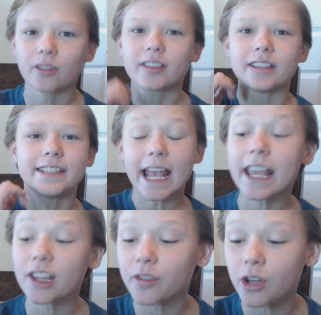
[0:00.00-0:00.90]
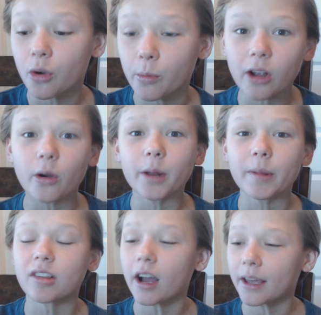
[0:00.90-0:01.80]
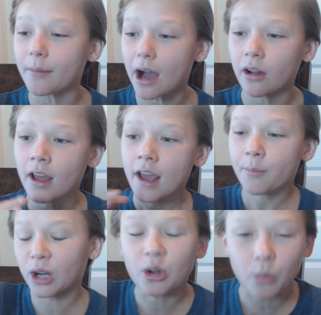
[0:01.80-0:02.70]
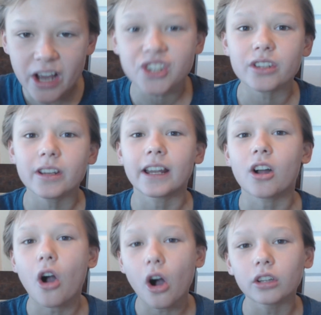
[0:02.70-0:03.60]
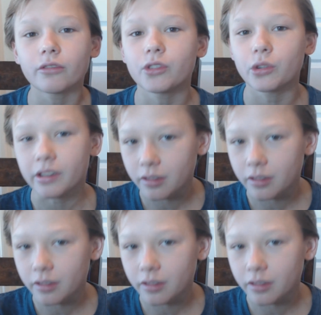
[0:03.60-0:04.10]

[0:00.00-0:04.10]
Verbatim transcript: Today's video, we are going to be talking about progression in Call of Duty